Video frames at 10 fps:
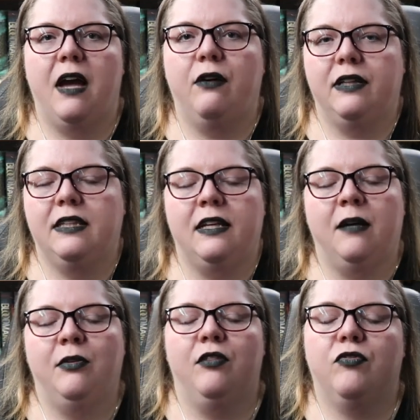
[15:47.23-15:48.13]
I'll link that
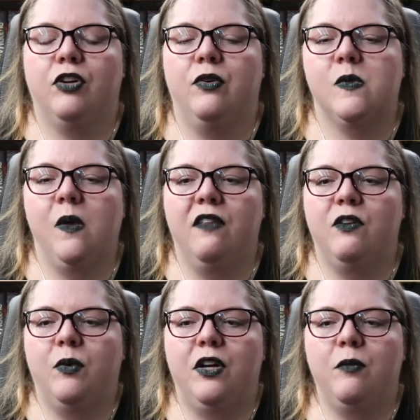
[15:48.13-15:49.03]
down below for you as well if
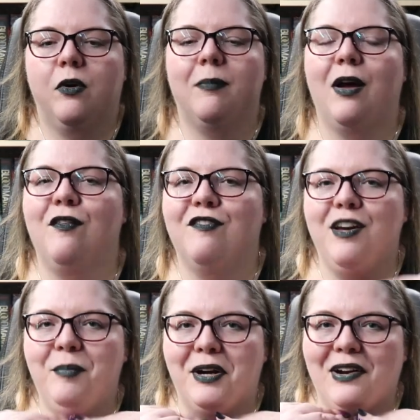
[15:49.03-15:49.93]
you want to know more about
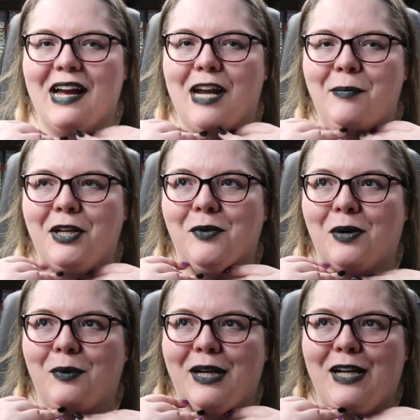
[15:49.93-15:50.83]
Vampire Academy and you
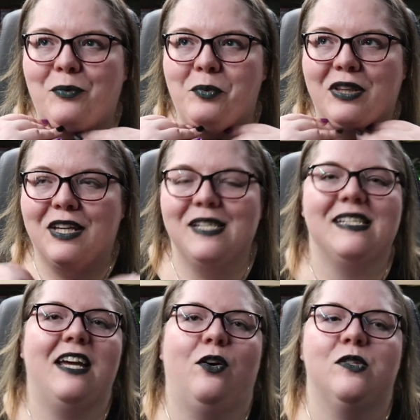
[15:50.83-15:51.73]
want to read with
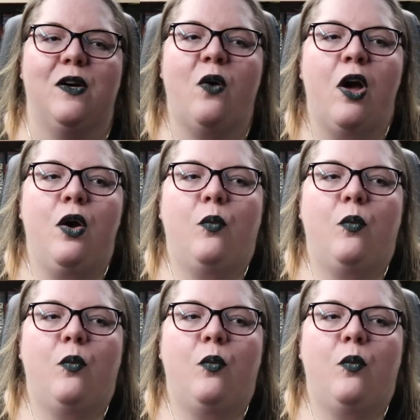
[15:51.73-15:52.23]
us and also